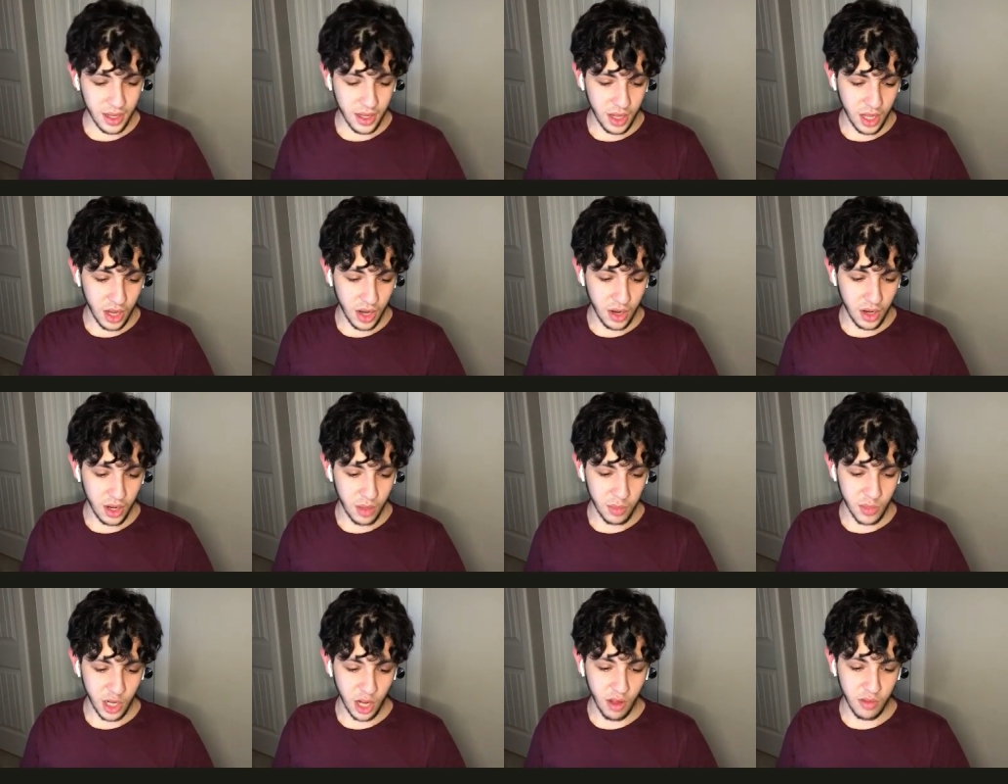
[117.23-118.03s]
I don't know, I'm
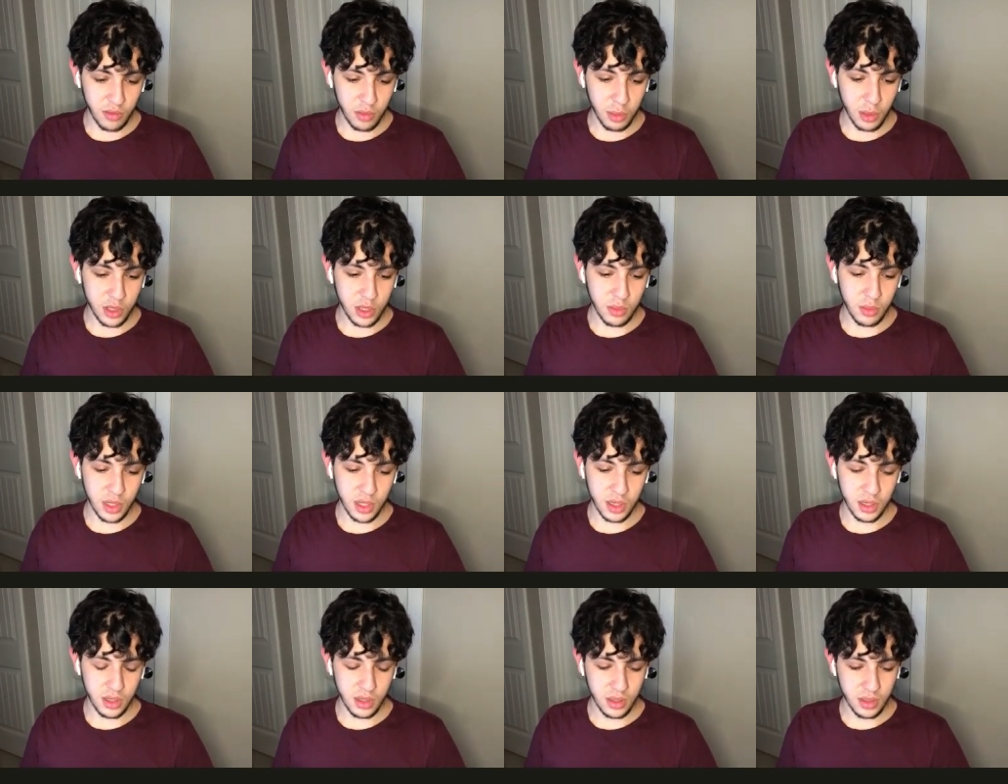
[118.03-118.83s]
gonna have to put them
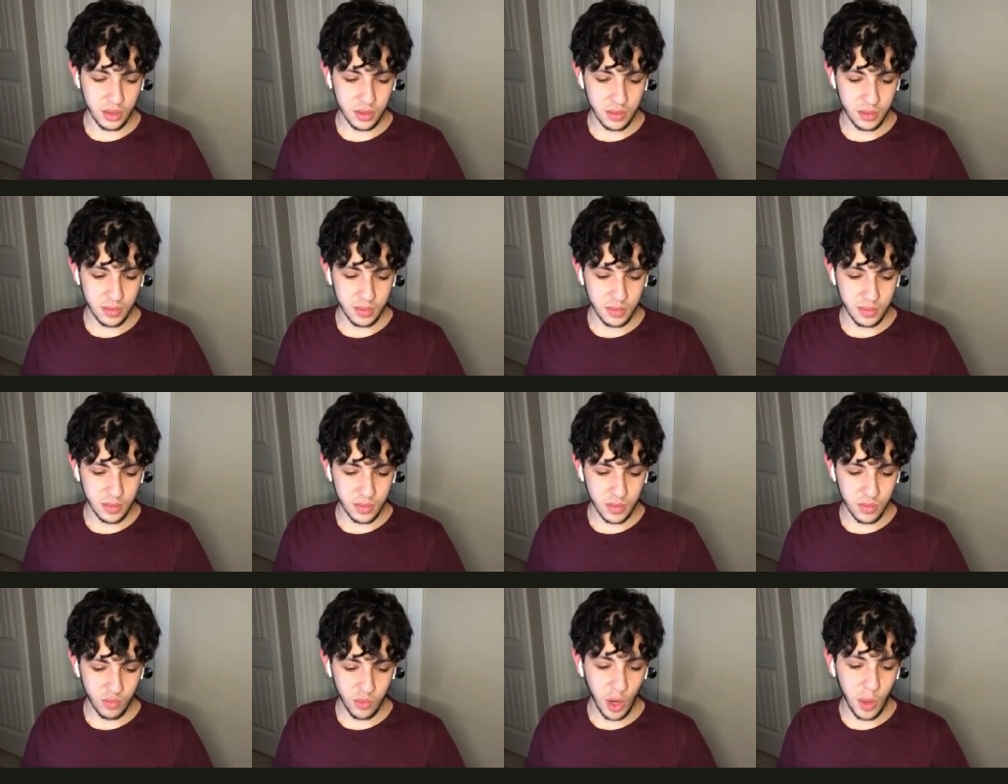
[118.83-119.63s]
in.
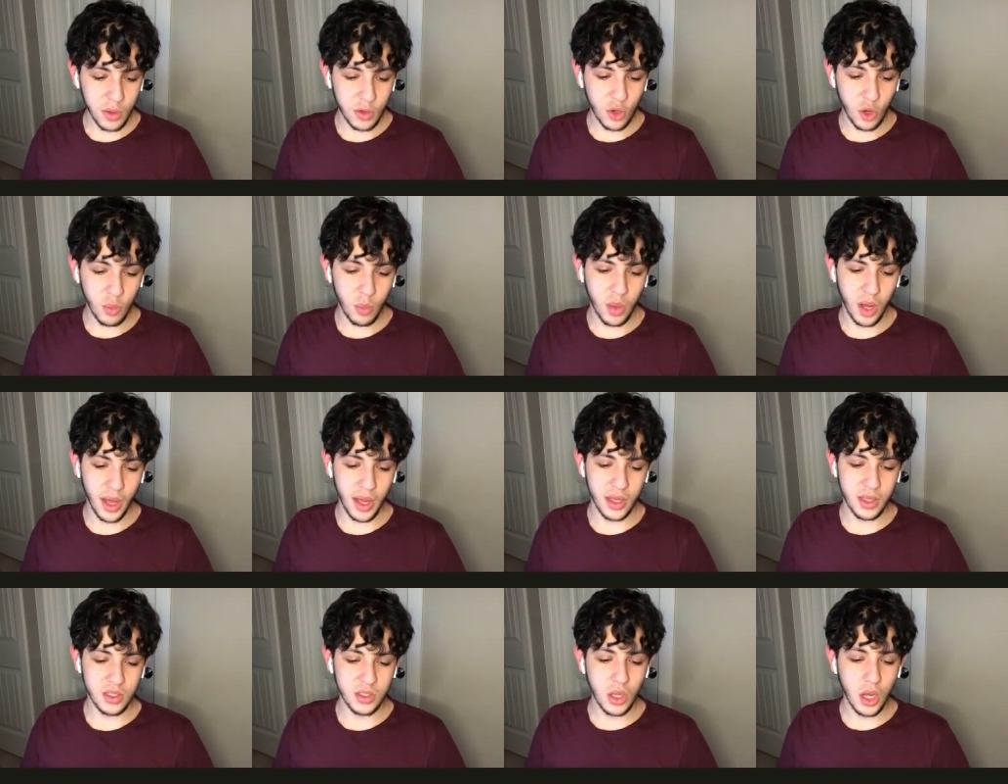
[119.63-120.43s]
Probably Don't Buy.
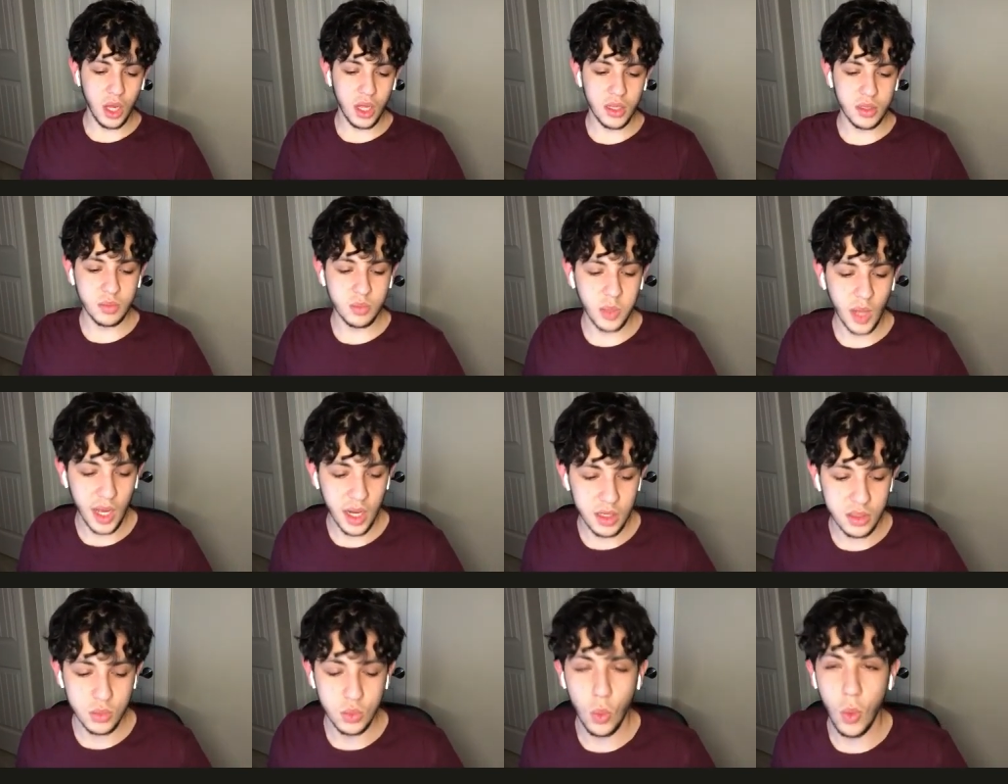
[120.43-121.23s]
It's not as bad
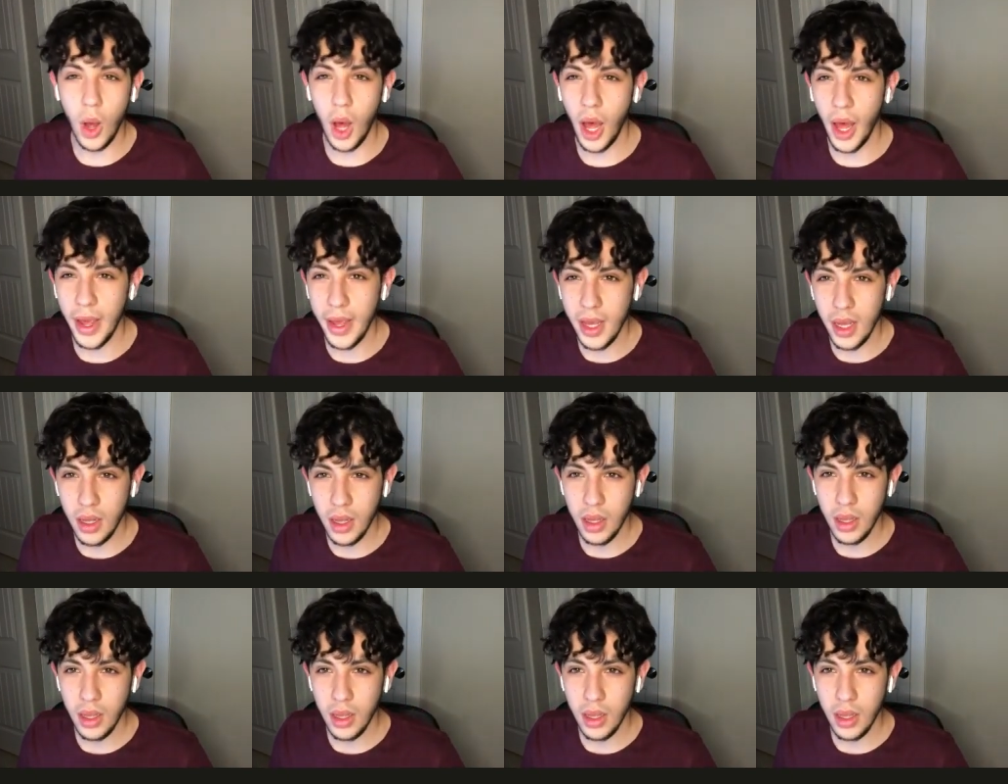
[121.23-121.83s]
as why,